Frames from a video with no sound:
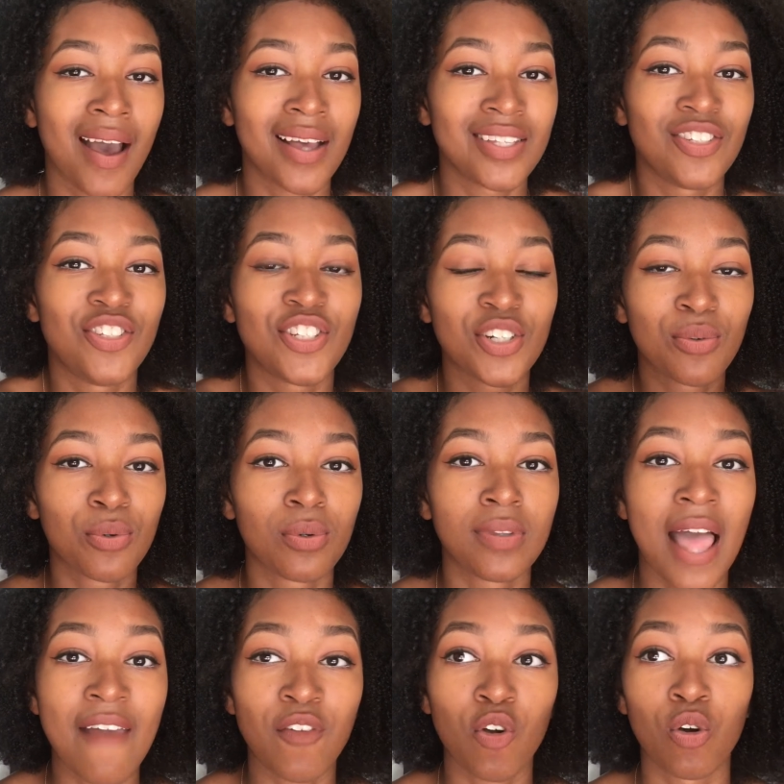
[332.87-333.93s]
a general
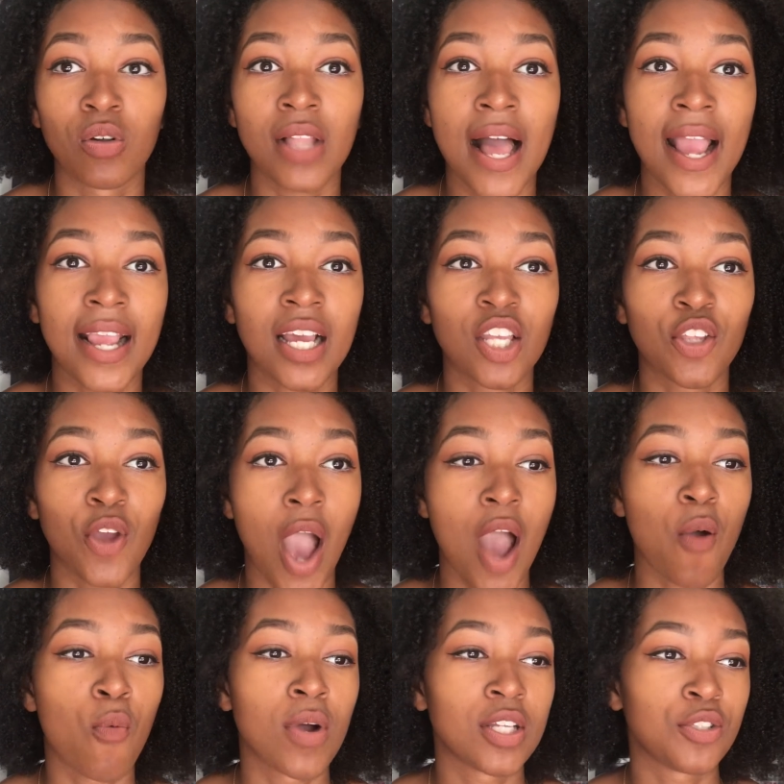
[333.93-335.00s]
life goal, like
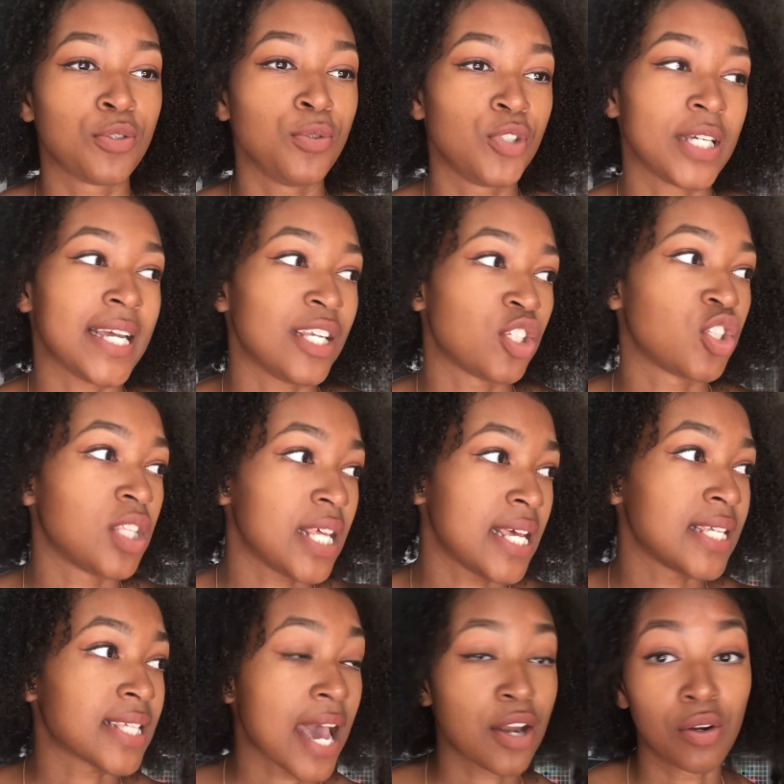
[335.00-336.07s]
I want to change
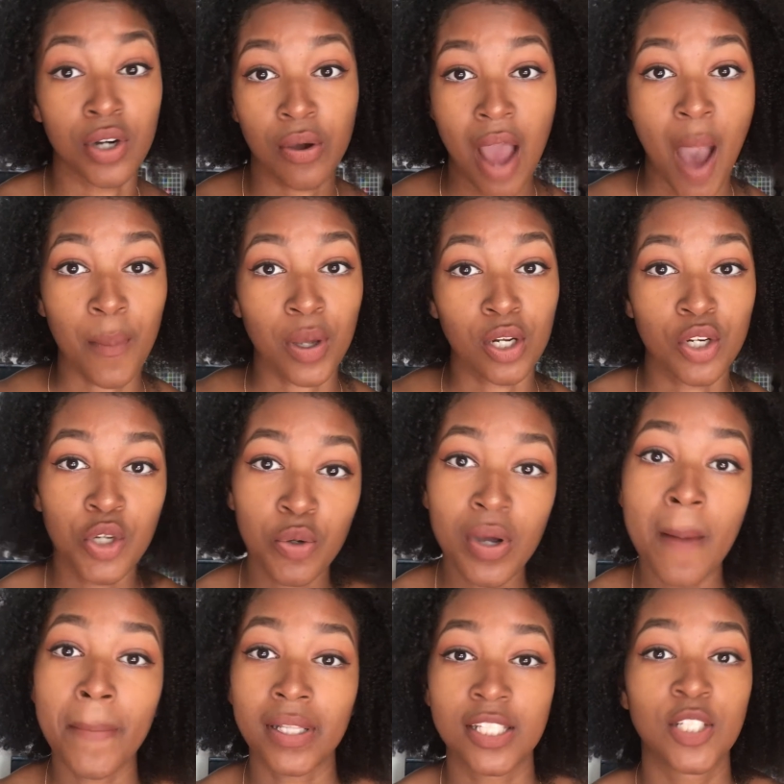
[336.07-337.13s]
this, I don't know how I'm going to
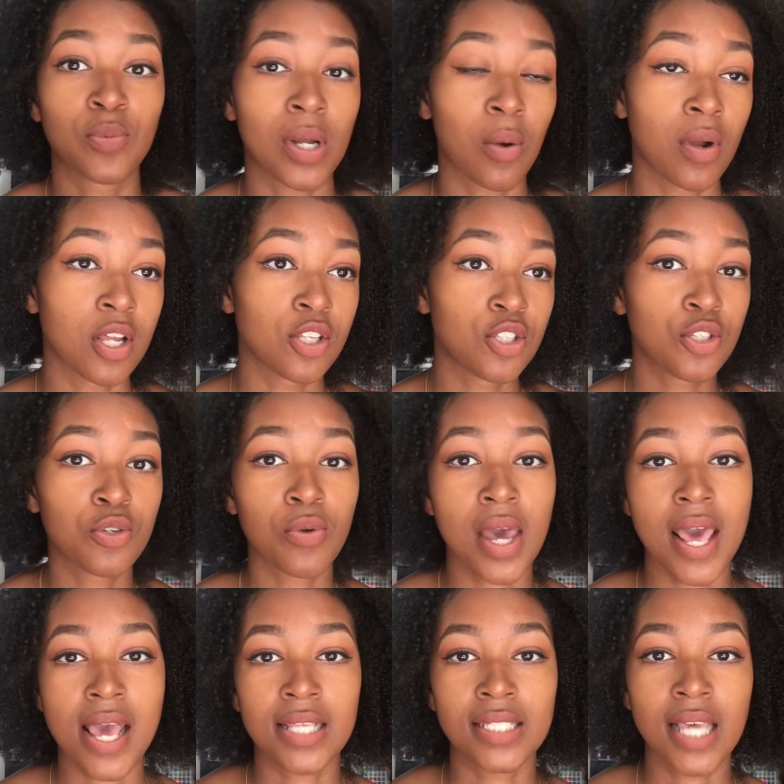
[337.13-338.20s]
do it, but this is what I want to do,
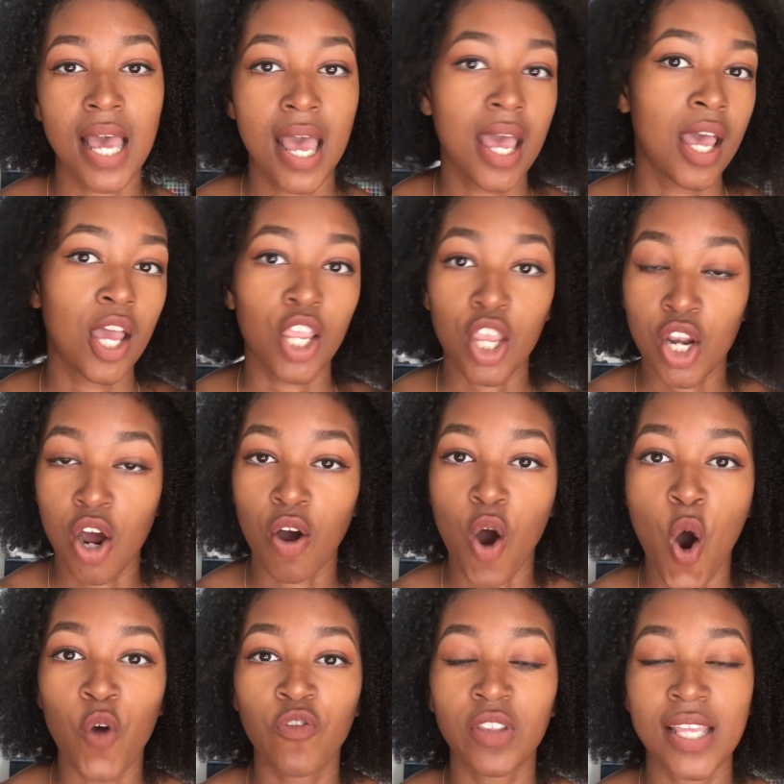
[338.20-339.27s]
and
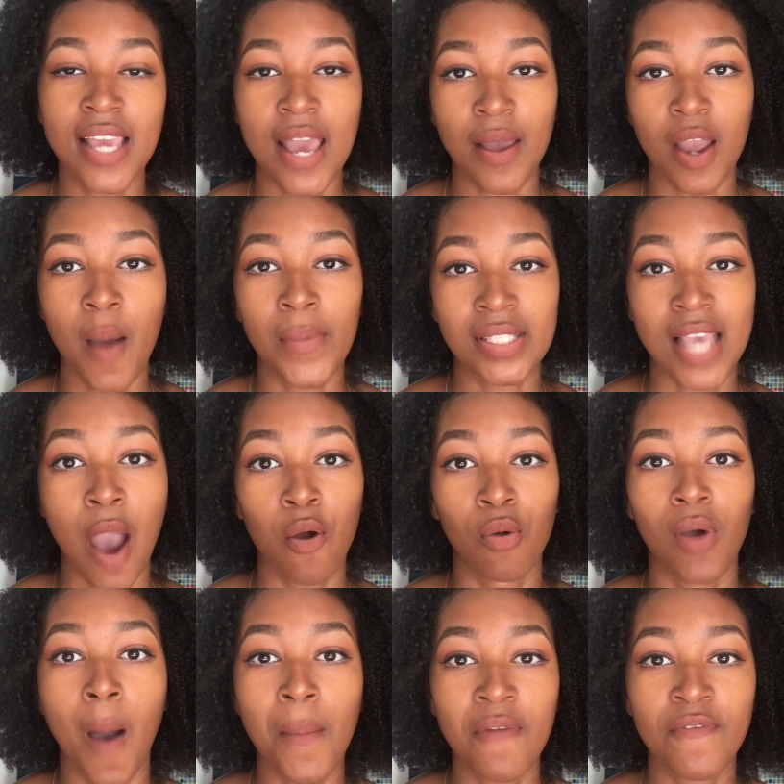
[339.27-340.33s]
hopefully coming to
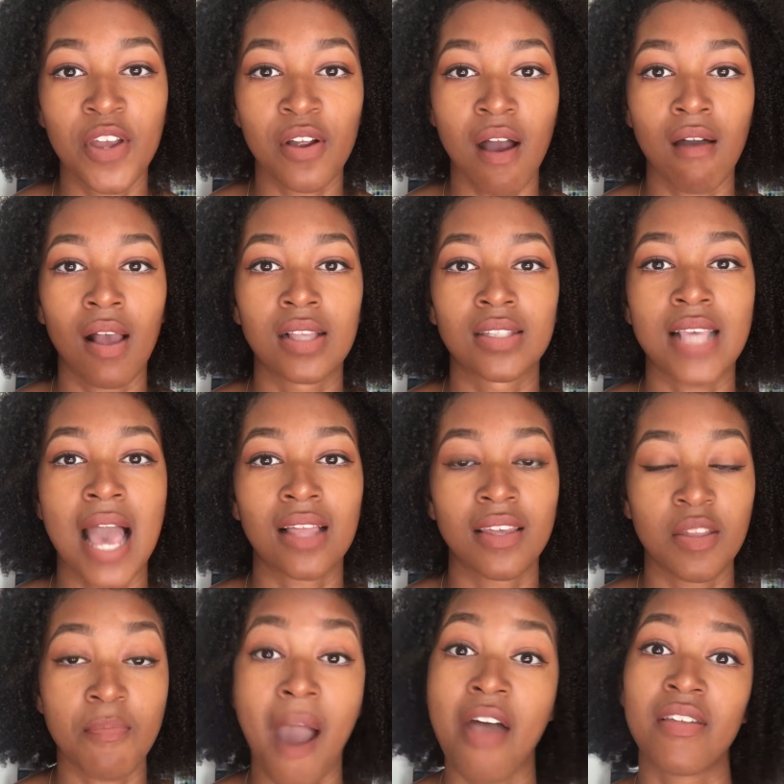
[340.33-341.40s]
Howard will help me figure out
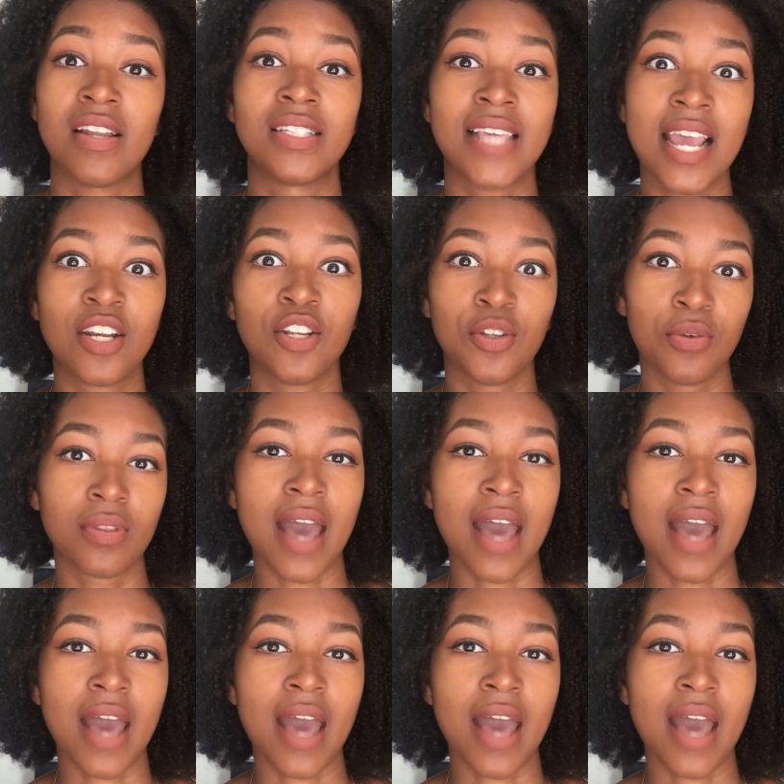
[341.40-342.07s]
exactly the path I need to take to do